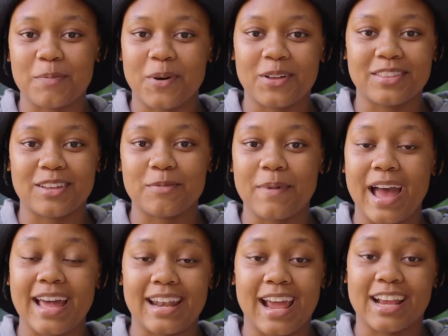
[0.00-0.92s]
about them
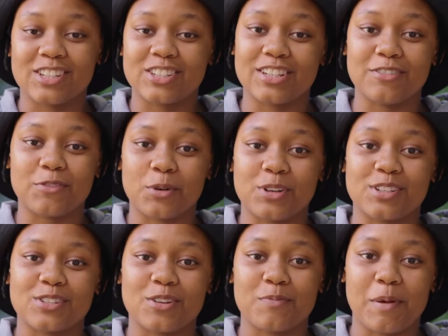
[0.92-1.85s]
and actually
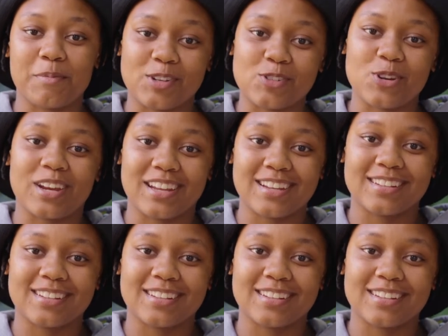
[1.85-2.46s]
focused on my matric.